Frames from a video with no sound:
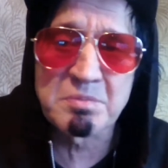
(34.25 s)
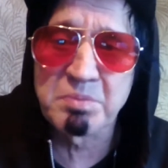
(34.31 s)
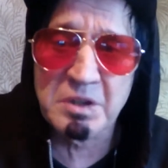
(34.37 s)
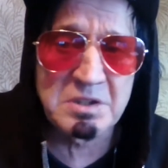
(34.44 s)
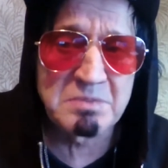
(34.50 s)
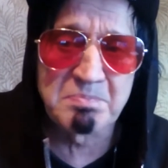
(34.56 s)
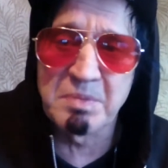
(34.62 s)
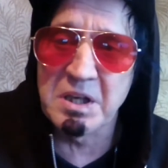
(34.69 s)
He
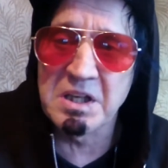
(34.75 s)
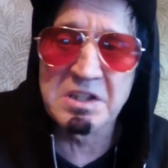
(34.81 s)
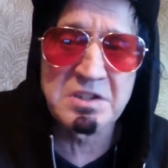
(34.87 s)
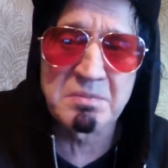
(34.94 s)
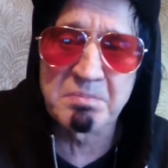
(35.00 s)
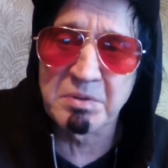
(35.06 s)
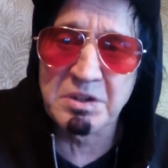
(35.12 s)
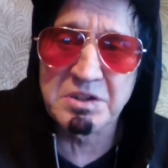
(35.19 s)
plays bass,
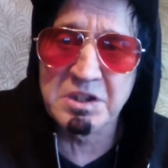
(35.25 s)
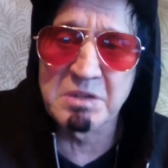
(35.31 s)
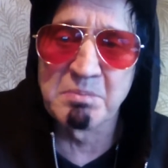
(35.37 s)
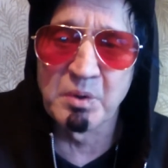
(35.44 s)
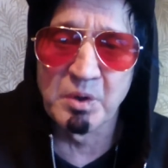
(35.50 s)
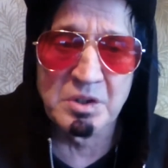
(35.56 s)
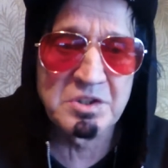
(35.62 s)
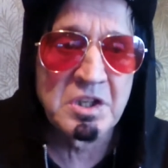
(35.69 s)
he plays
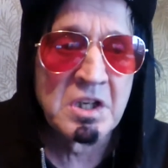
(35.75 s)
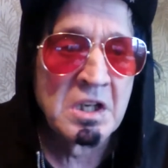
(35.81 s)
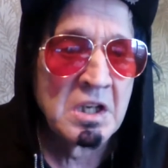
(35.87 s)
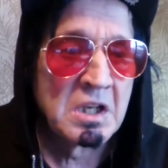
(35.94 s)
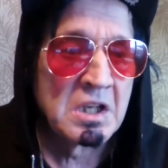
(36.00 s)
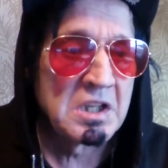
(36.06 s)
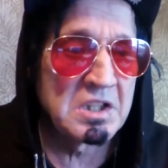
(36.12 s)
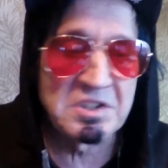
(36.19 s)
keyboards,
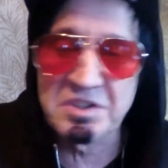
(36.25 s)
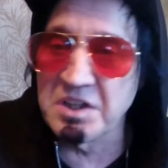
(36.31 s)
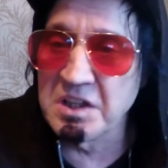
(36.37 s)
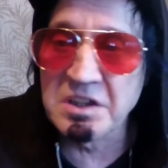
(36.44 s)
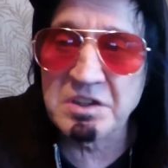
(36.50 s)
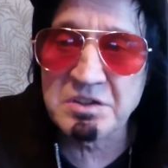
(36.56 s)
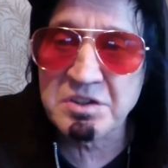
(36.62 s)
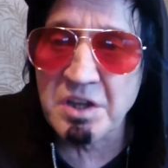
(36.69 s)
he
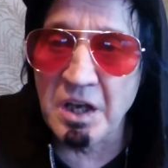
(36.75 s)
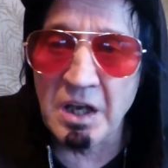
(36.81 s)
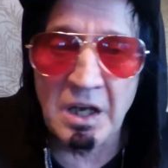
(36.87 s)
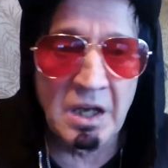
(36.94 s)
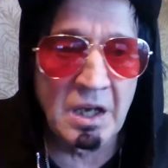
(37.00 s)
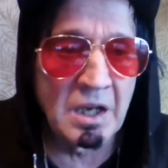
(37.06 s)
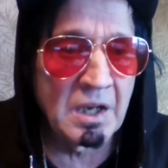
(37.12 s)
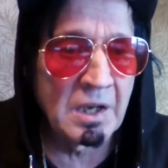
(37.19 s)
sings.
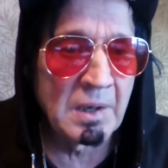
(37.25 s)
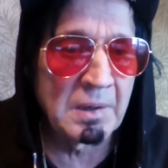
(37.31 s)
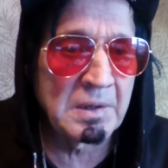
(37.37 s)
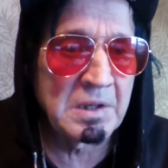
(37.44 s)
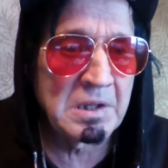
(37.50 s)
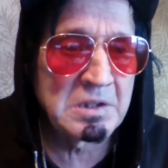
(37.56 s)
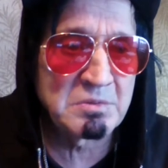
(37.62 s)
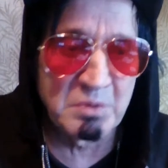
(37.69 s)

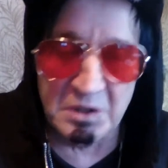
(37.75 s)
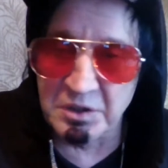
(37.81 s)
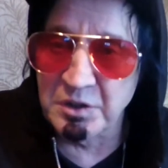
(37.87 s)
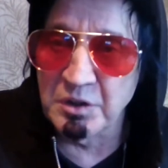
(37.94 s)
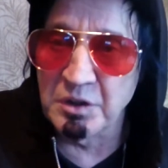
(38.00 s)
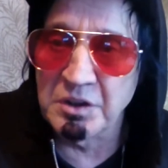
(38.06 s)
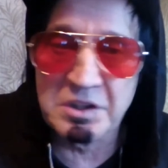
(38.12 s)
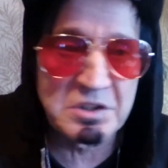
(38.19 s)
He's really
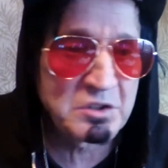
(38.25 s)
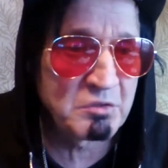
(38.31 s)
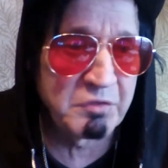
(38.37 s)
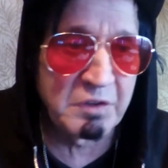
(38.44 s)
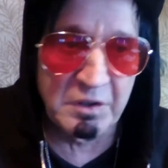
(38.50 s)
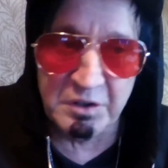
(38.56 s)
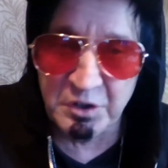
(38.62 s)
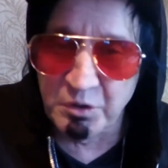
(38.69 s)
good. He's a
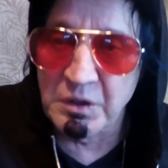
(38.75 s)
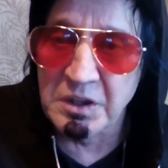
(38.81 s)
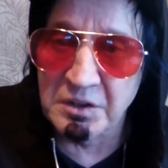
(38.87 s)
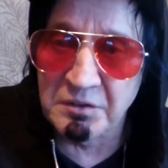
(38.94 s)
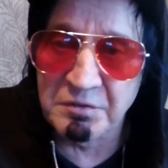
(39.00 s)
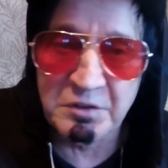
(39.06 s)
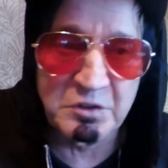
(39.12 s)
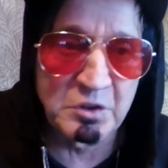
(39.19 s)
very
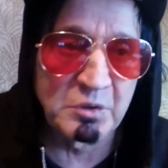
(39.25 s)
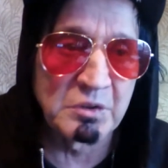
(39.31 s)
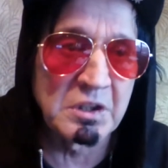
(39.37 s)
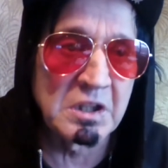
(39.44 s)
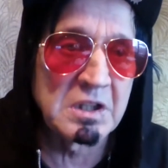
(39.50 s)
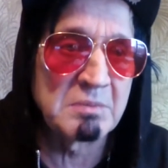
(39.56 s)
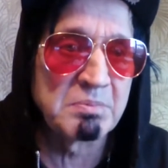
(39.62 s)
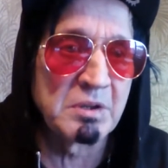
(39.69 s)
creative dude,
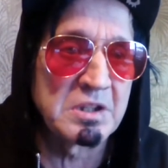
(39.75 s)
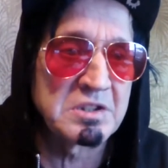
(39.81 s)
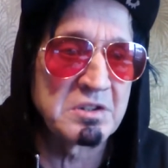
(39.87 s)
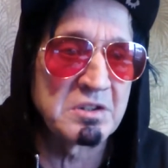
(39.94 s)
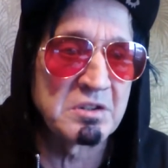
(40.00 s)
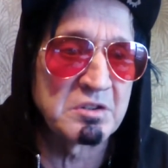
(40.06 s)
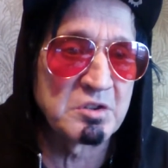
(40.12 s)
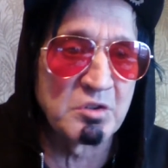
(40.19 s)
and he plays
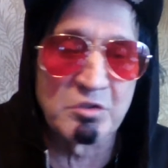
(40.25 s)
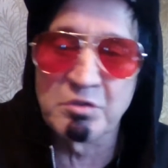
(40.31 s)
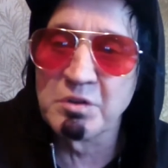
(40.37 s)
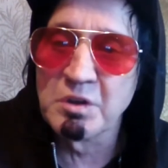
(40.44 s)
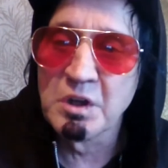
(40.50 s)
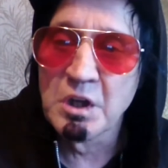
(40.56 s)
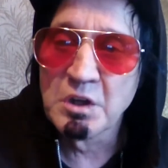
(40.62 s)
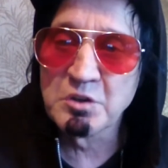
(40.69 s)
in two
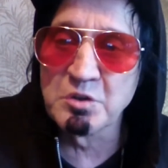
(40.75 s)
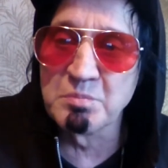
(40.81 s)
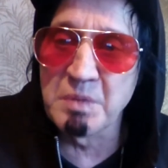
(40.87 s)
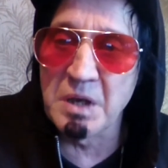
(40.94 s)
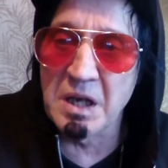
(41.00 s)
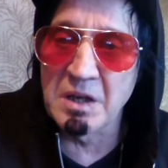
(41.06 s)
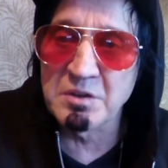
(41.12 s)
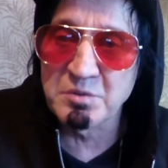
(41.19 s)

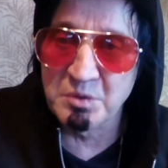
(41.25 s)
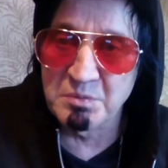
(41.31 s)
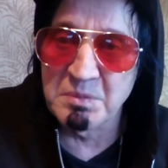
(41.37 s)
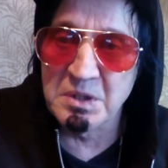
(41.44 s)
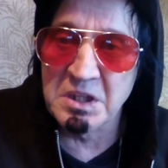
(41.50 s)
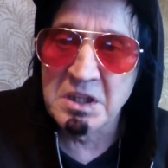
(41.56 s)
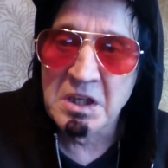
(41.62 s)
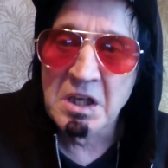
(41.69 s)
bands with
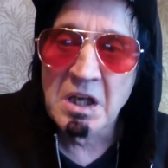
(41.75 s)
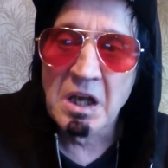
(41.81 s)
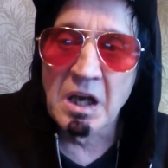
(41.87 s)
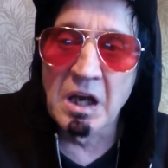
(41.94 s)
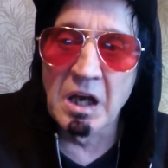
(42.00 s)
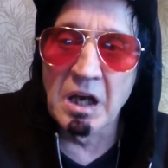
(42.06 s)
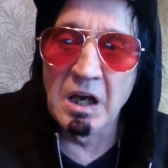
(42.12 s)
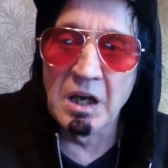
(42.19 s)
me.
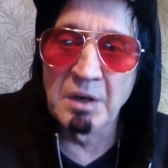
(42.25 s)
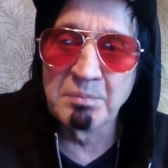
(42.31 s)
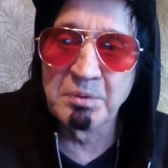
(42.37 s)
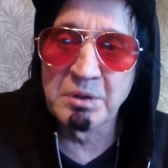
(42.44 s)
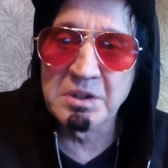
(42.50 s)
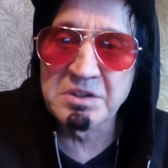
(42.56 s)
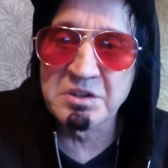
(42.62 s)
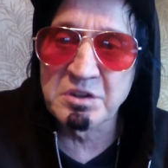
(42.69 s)
He
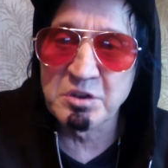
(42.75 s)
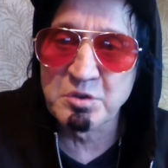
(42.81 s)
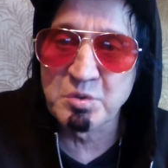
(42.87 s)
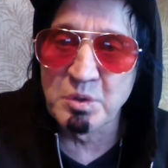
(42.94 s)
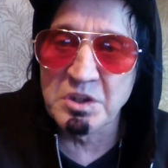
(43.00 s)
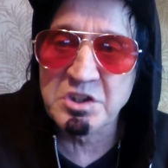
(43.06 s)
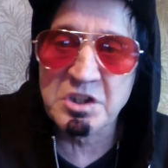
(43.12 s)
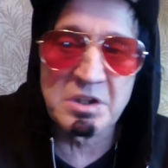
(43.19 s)
plays in the
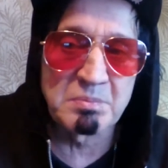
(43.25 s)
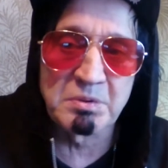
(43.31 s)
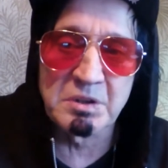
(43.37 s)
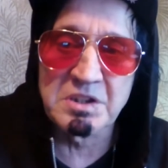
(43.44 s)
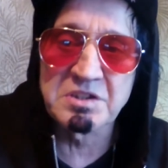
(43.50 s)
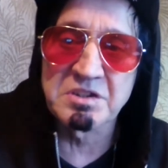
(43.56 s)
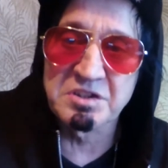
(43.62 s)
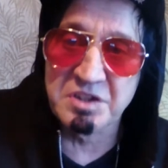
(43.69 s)
Twitch and he
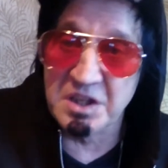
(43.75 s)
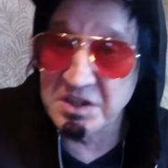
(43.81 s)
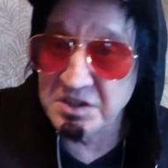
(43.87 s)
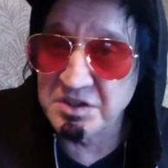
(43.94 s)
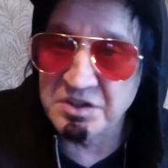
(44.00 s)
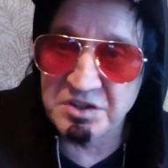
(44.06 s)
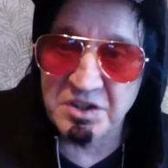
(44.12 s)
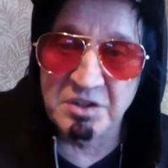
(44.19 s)
plays in
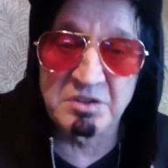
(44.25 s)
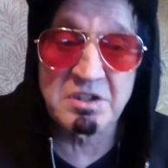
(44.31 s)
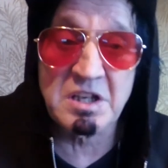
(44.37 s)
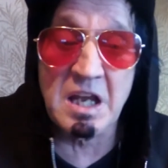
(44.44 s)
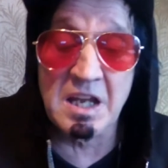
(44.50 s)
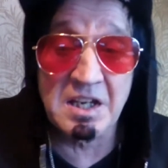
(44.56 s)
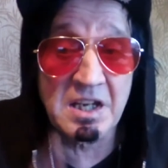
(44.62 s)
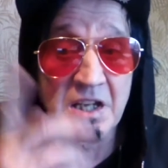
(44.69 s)
Saints and Sinners,
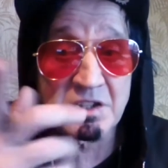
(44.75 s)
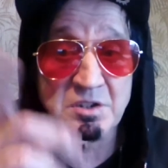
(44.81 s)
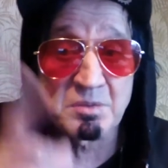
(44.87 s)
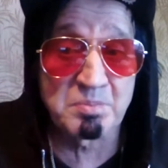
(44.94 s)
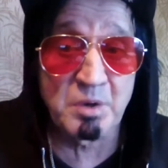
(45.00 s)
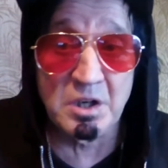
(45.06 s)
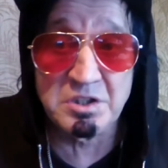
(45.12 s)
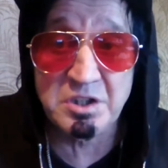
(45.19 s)
and he has a
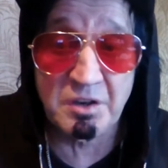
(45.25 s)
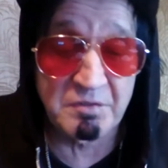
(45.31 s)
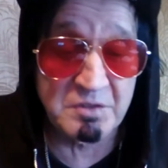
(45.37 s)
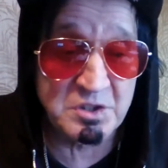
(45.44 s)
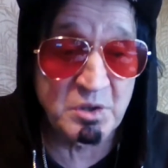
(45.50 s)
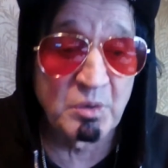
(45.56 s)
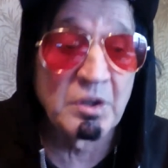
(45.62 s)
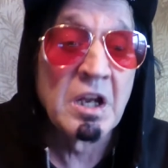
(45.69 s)
project of
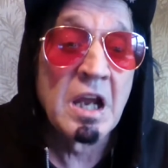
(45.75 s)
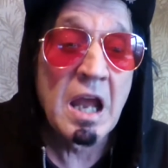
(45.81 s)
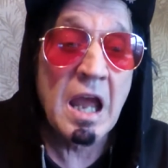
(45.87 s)
his own.